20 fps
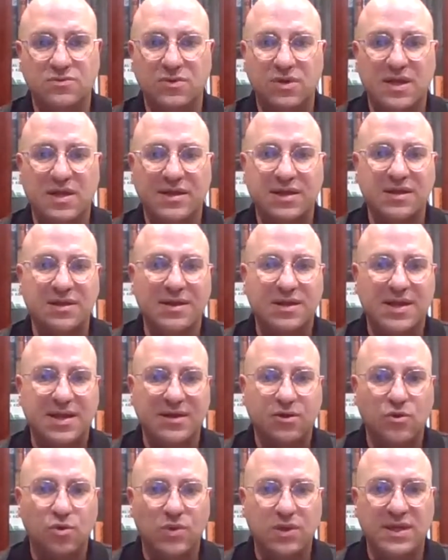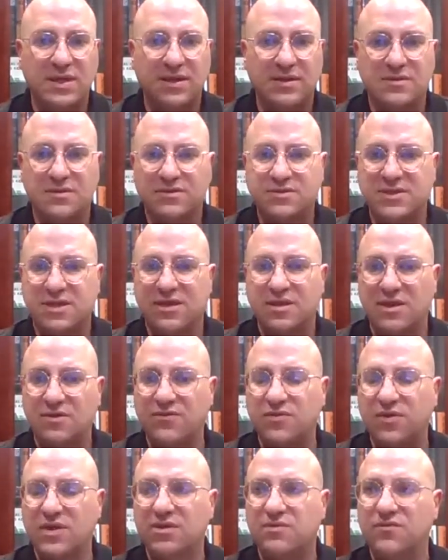or I don't like calling it the South
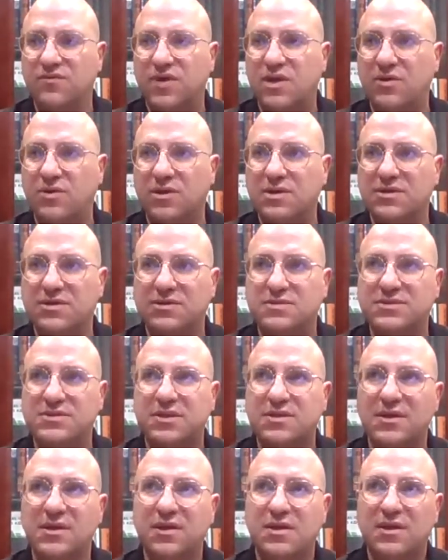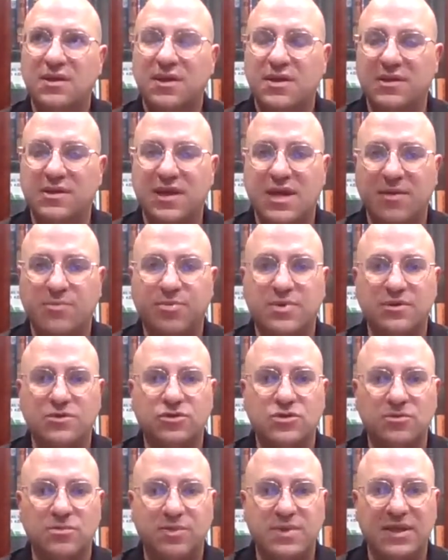African variant. Yeah. It
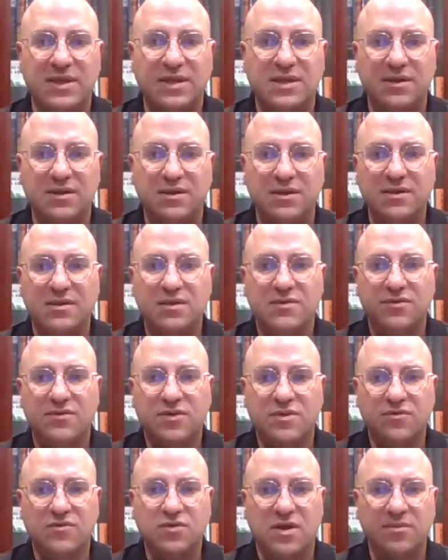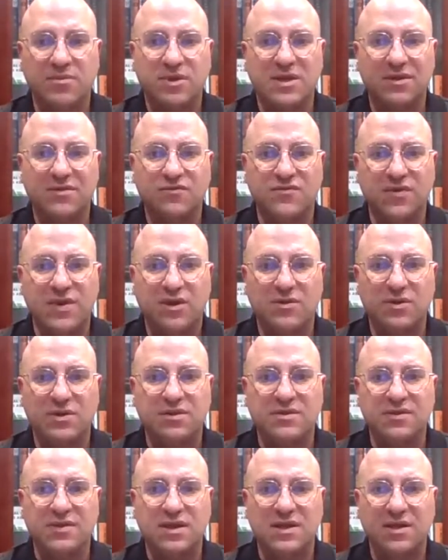happened to be the dominant
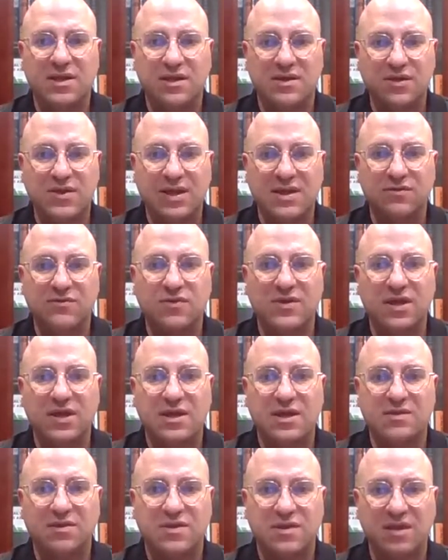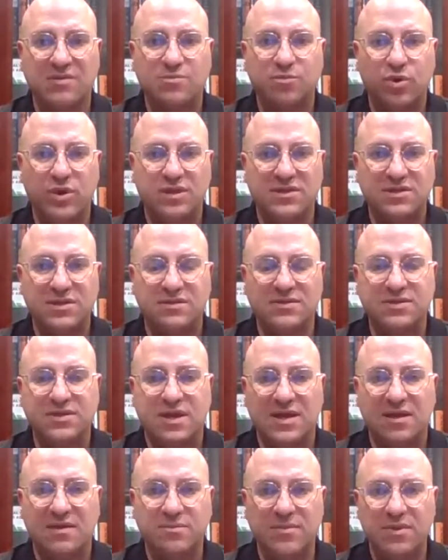variant in our country at that point in
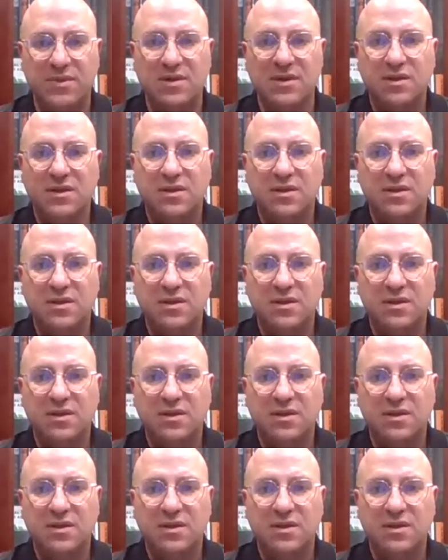time.